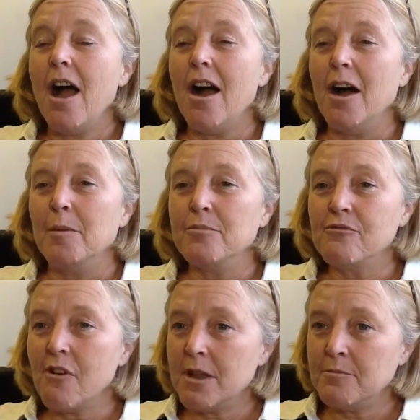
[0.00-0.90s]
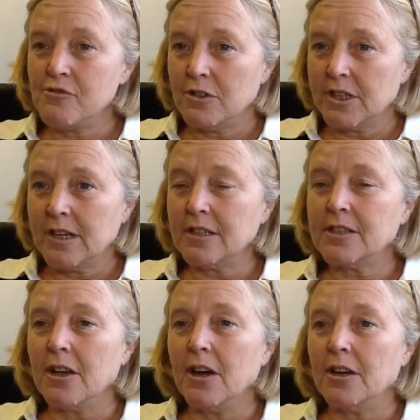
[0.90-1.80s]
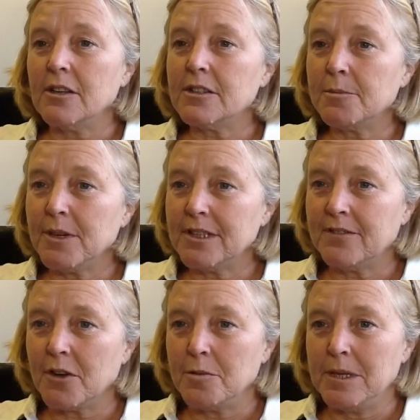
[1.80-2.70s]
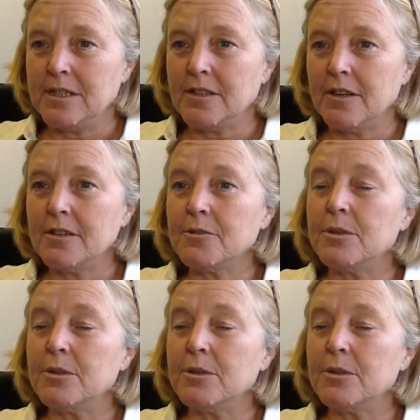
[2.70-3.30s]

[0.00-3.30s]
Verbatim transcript: Our prime products are customised foam inserts,